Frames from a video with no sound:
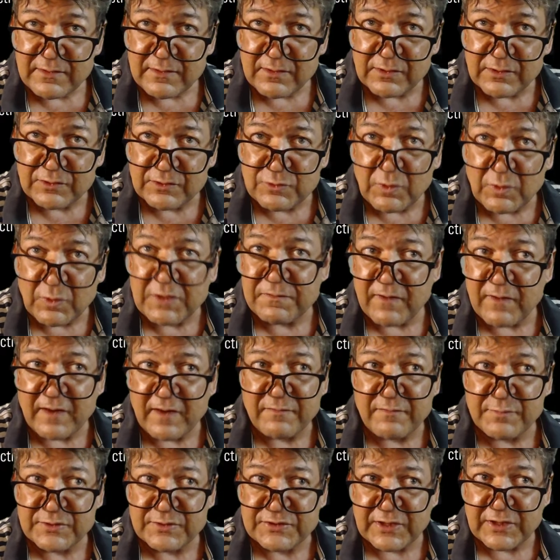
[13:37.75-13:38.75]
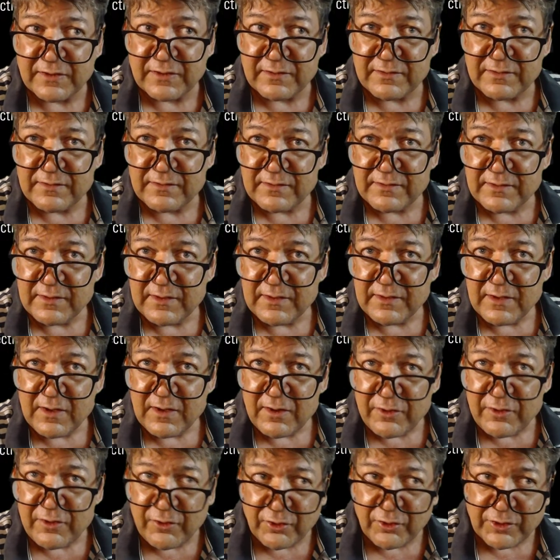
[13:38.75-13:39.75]
or 25%,
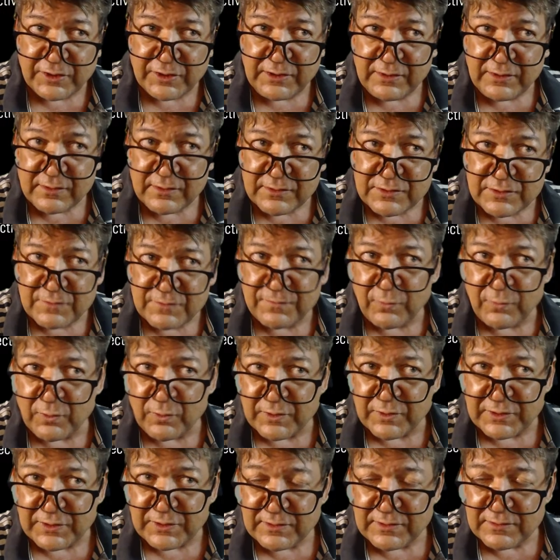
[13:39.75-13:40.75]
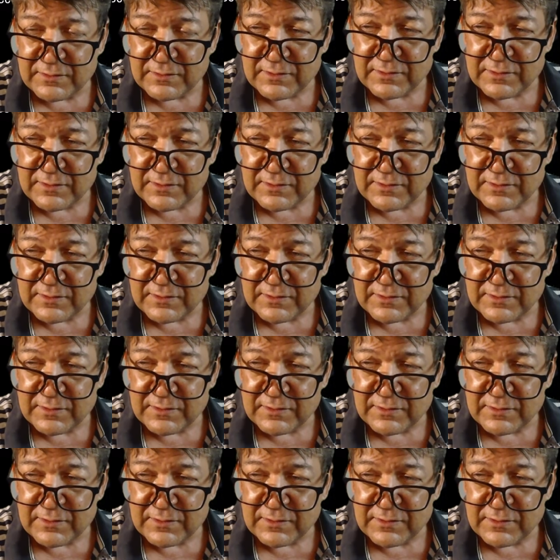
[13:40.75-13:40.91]
30 to 40.